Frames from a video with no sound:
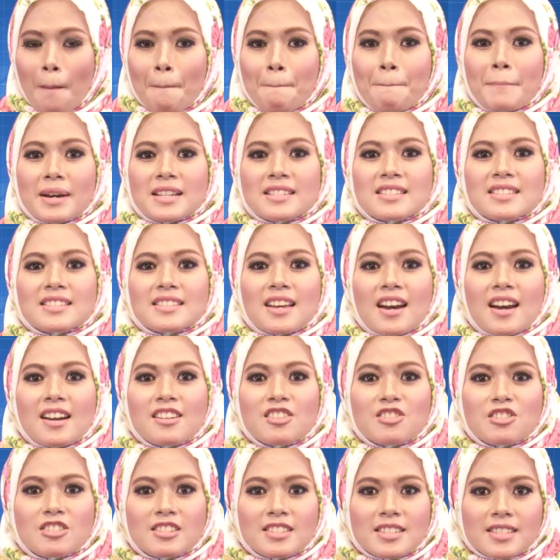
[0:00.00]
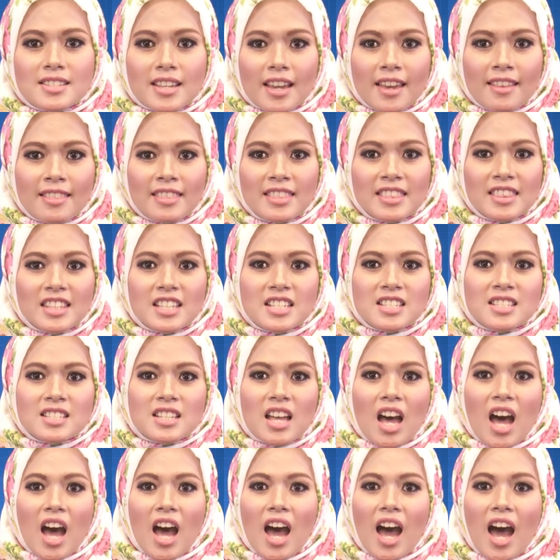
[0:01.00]
must understand this
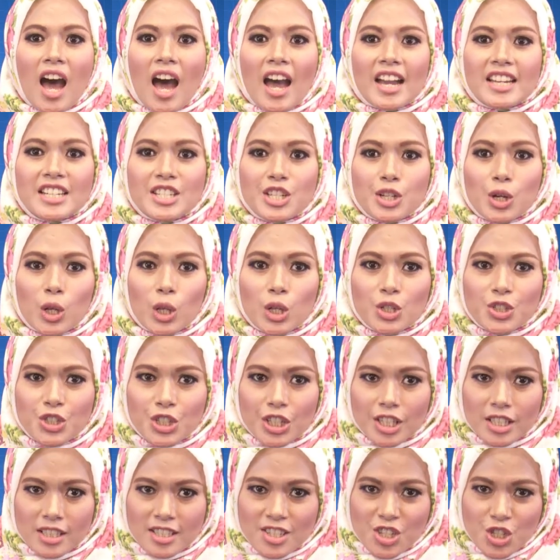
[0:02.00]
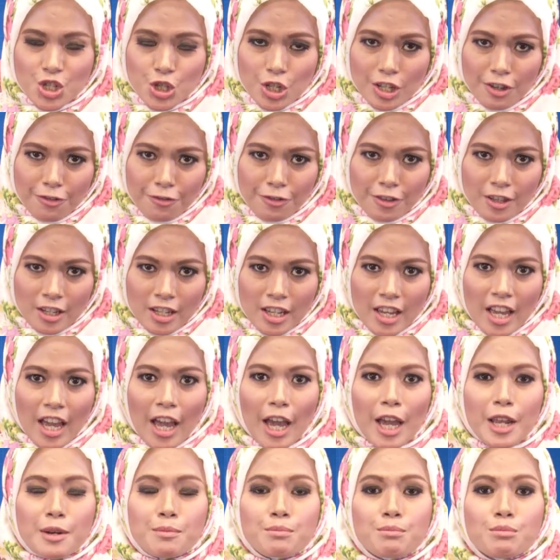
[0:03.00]
ideological shift
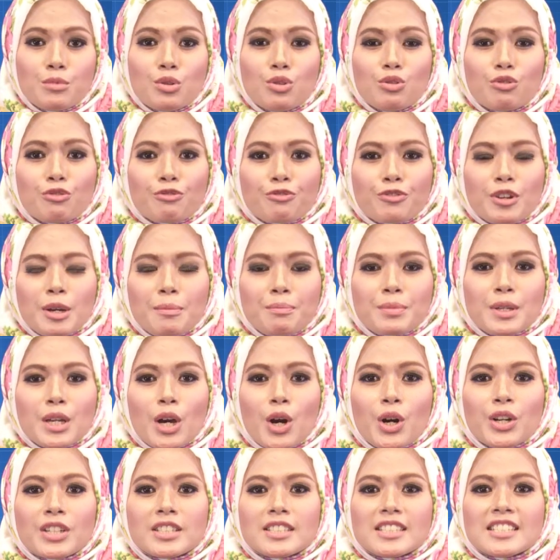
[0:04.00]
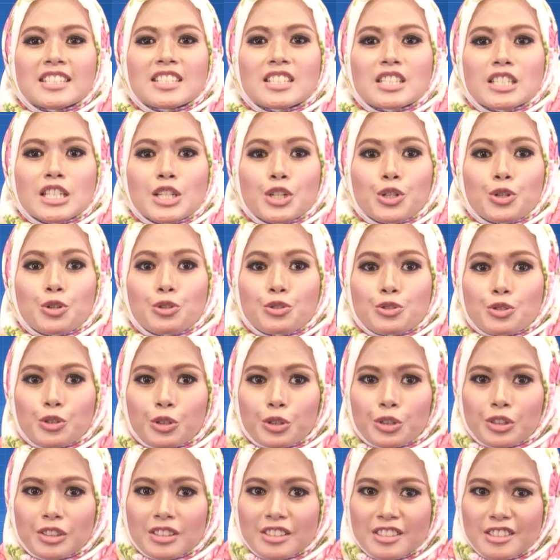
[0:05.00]
and move beyond an inner
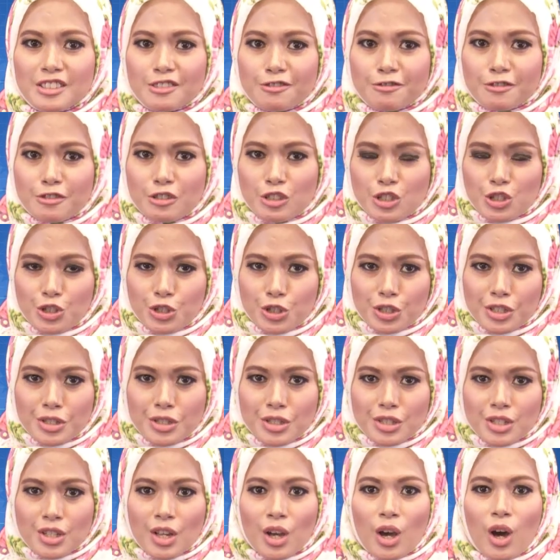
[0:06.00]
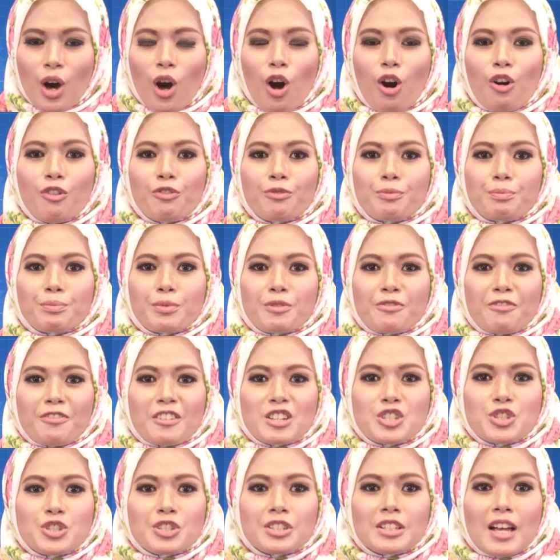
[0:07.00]
circle definitions of
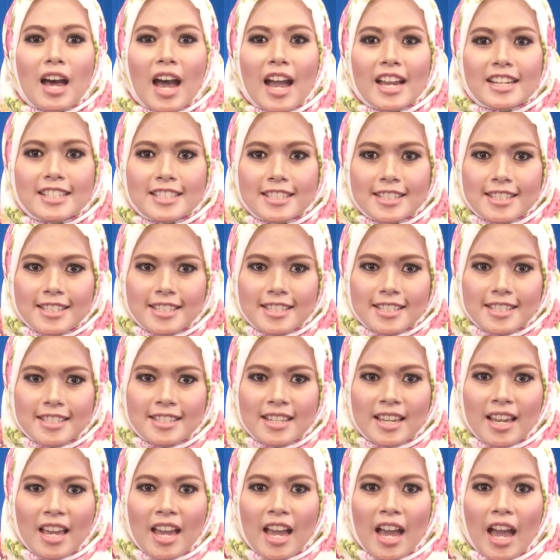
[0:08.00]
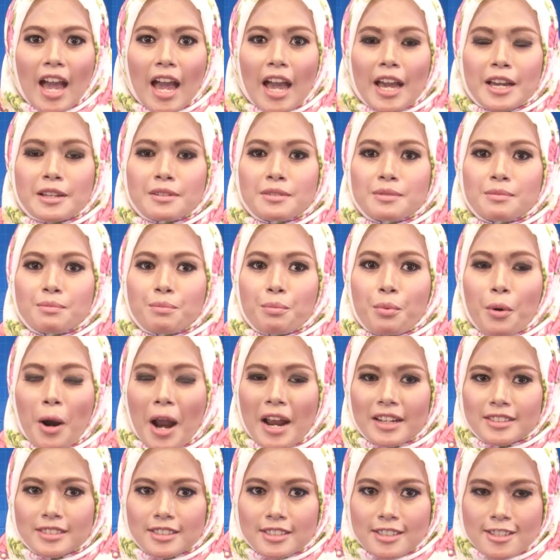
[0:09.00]
professional identity and
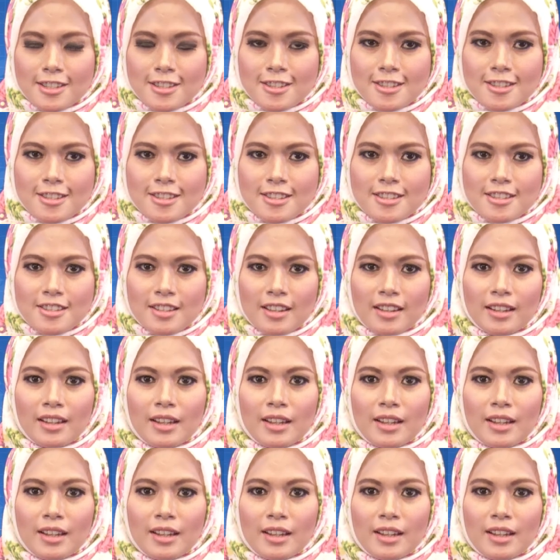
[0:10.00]
practice.